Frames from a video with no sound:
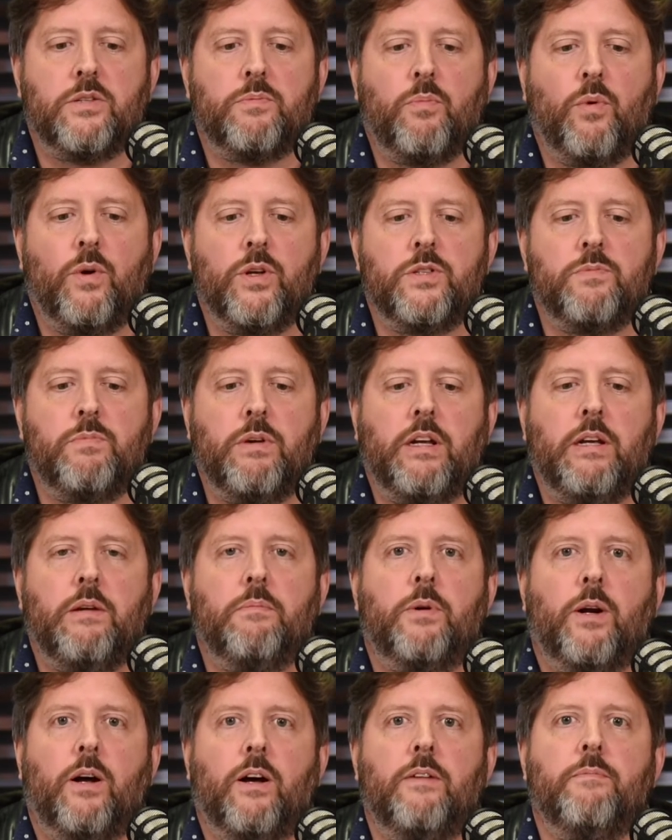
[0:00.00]
points, bringing
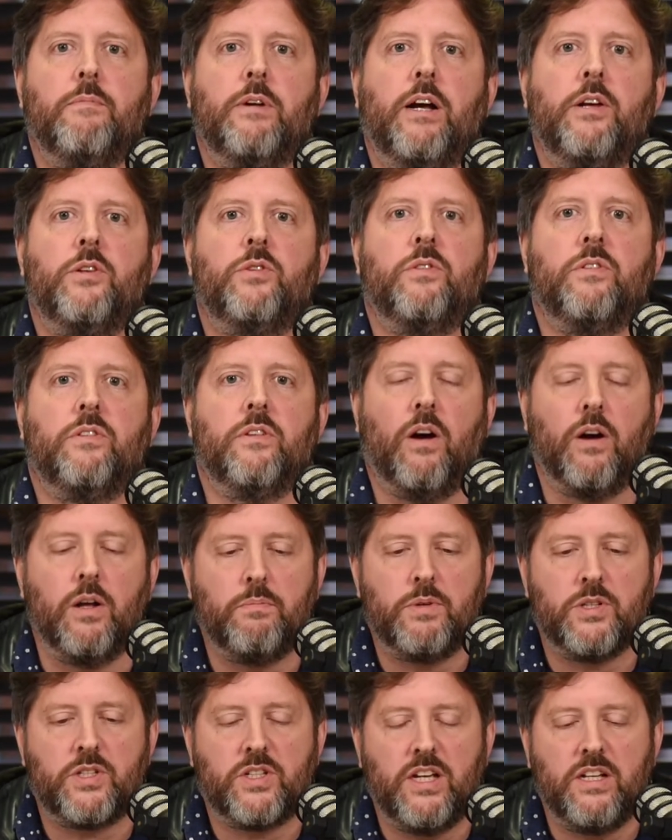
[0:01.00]
prime rate to
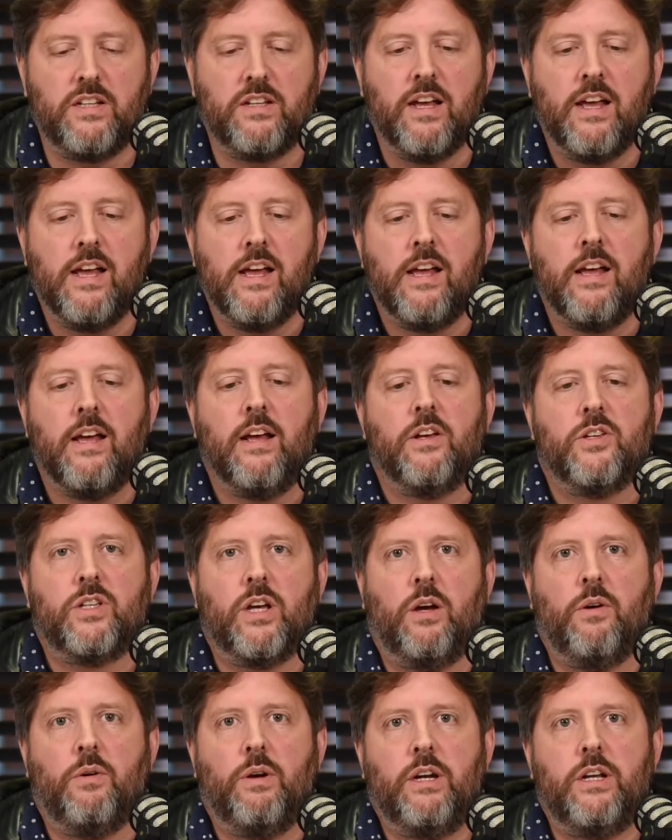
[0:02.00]
9%.
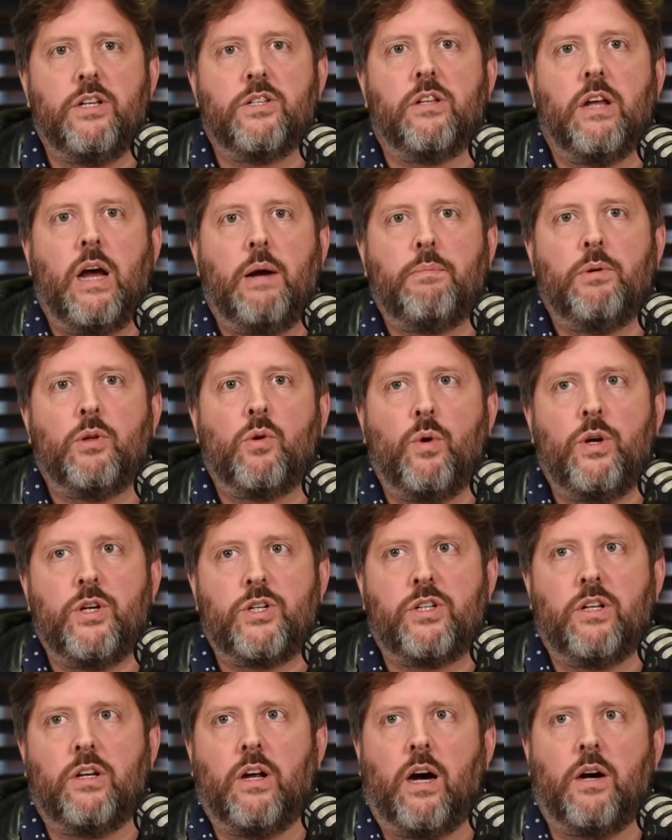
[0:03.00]
So it is an open
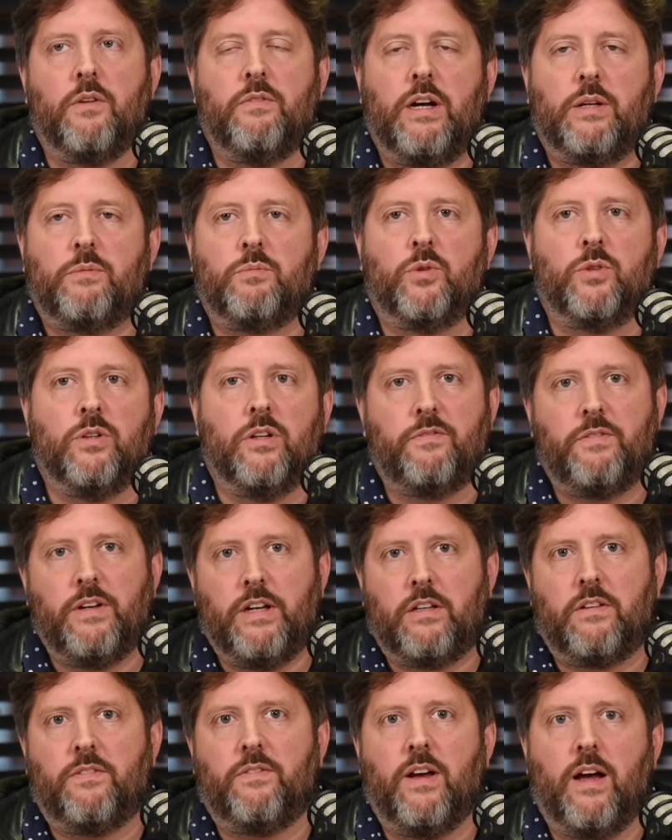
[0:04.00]
question how that will
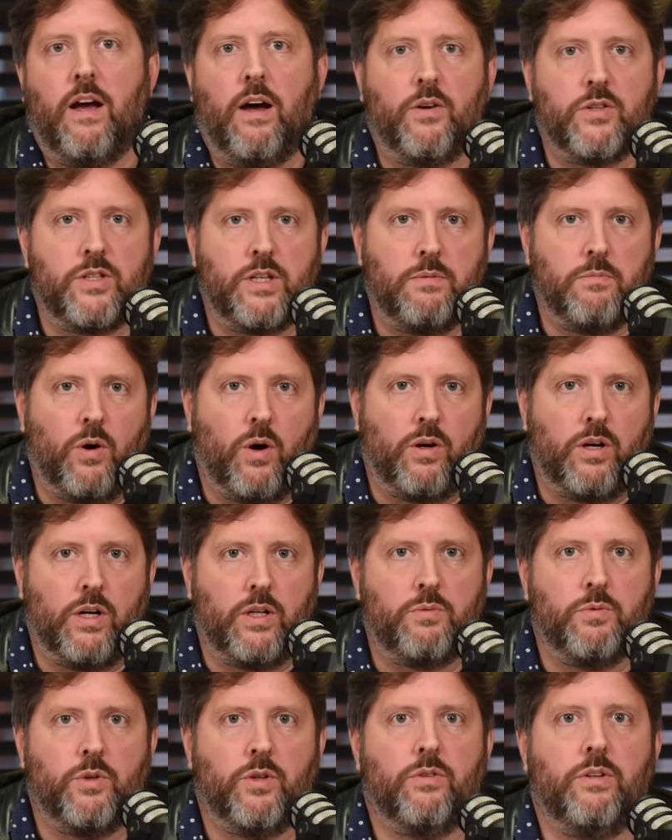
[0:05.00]
affect the housing
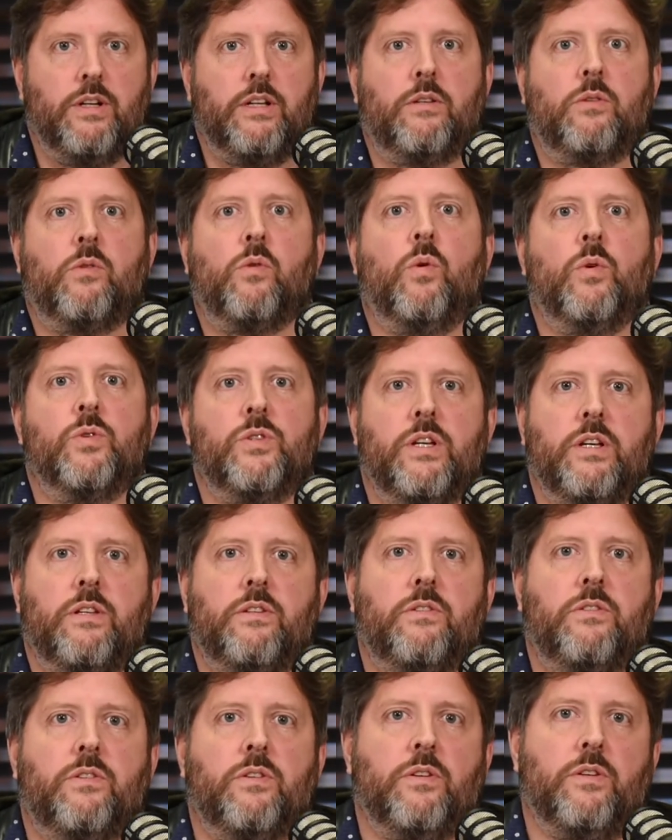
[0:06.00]
market. Will it cause
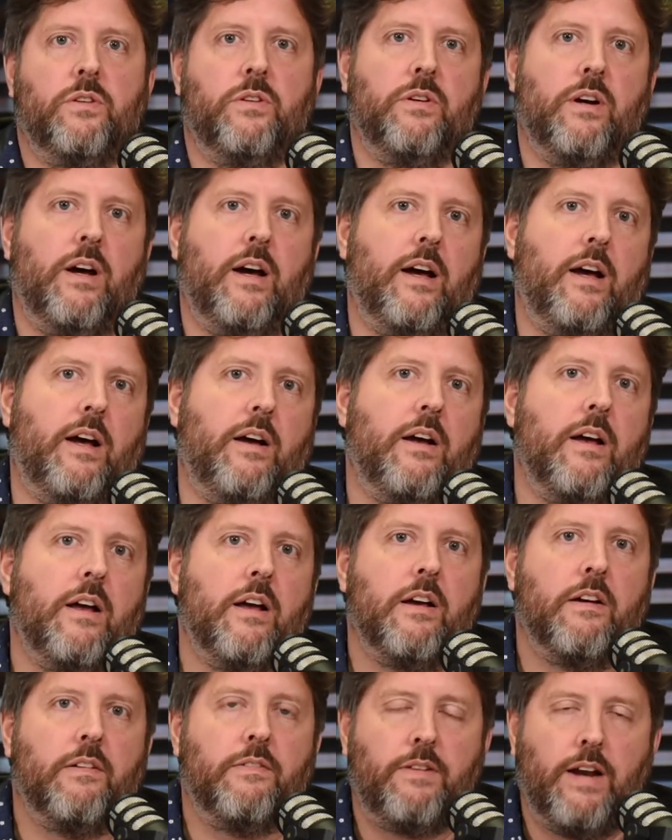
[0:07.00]
it to
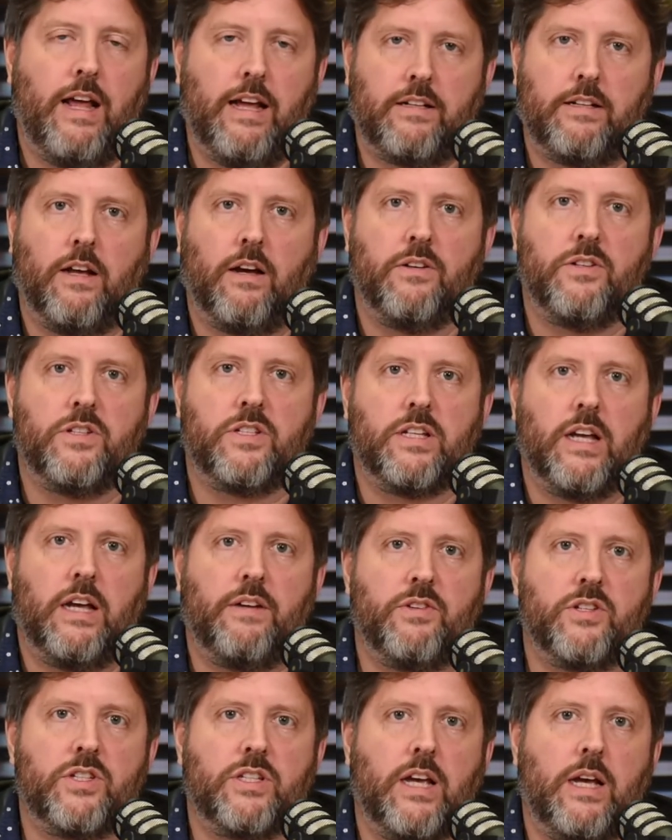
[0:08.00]
flatline, stay
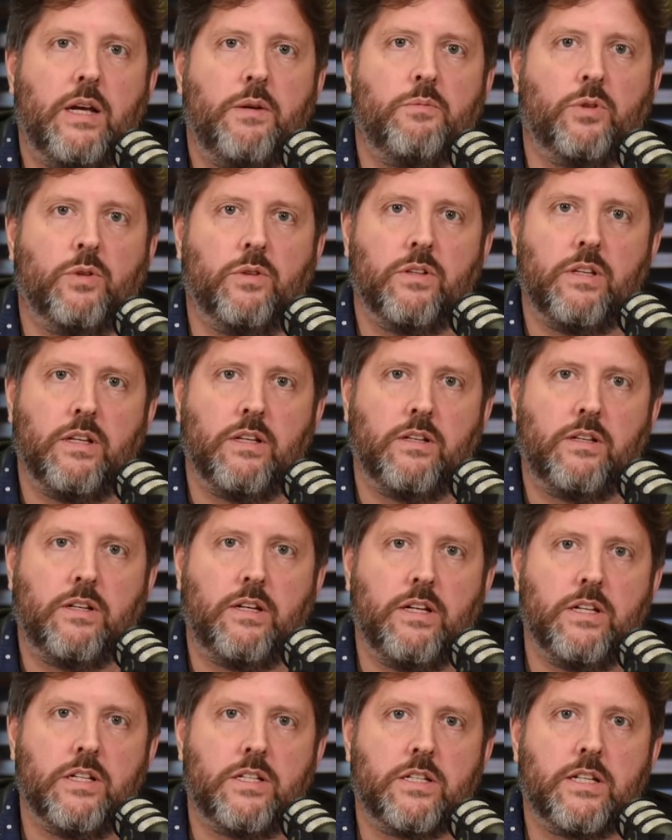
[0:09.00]
the same? Will it
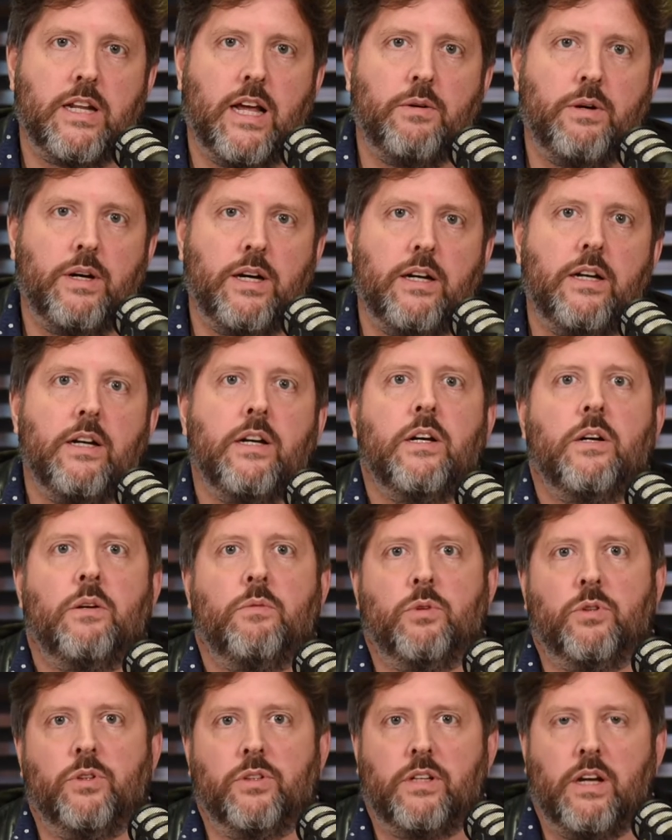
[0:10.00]
increase slower?
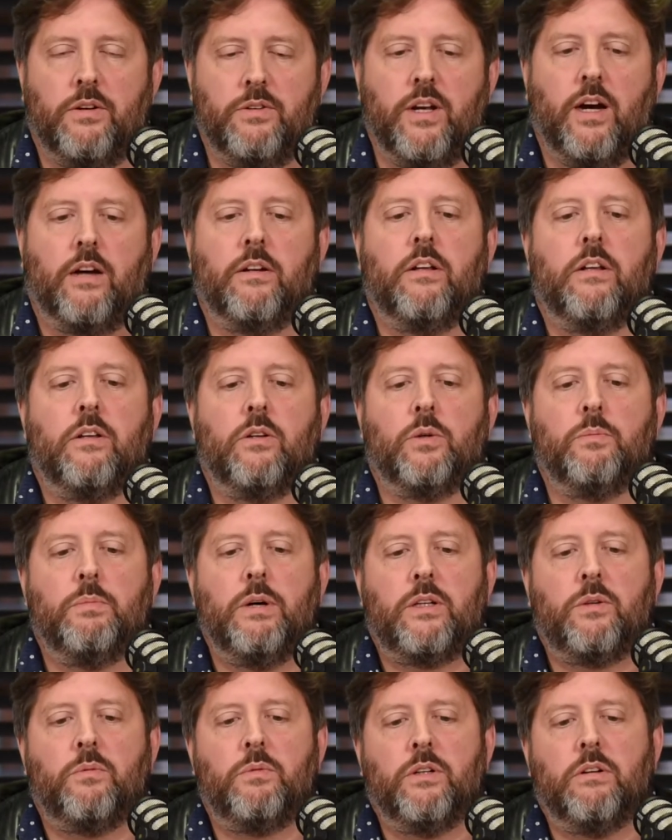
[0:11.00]
Will it go down a little
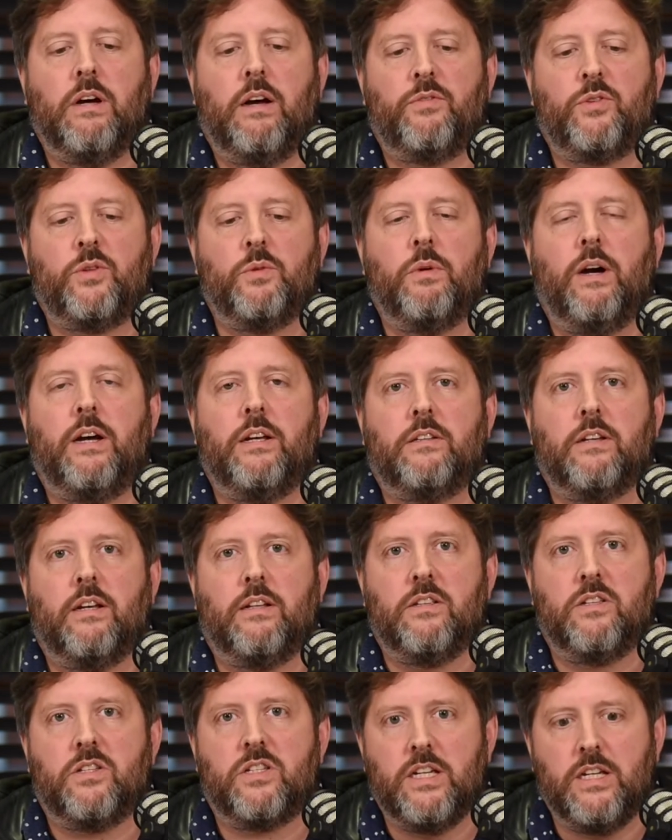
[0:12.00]
bit? We'll have to wait
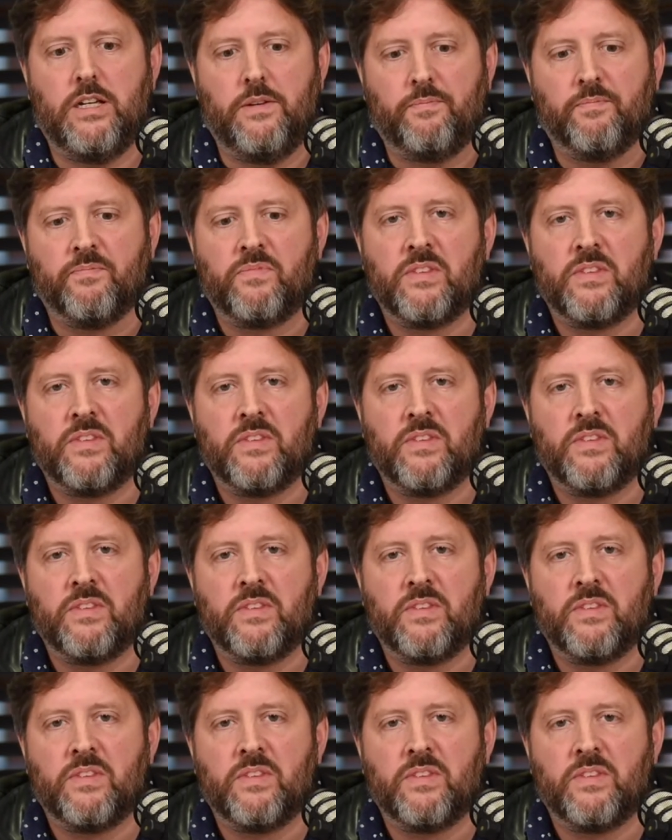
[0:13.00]
and see.